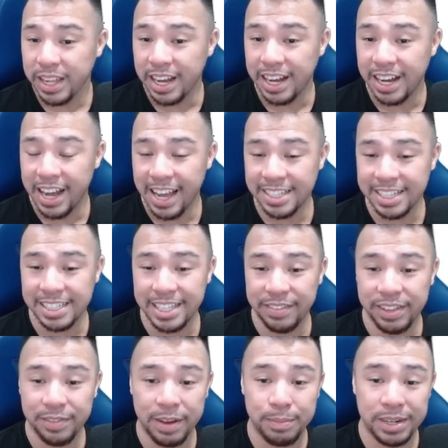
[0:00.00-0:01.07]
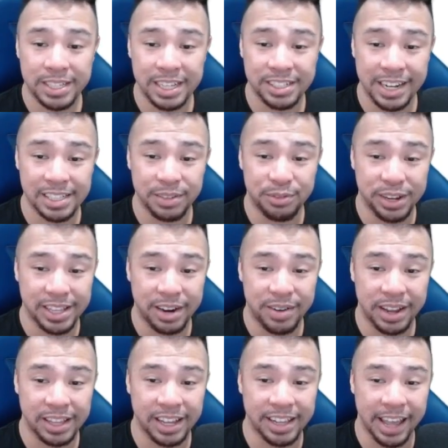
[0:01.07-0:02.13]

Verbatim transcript: uh, has a 75% chance of redirecting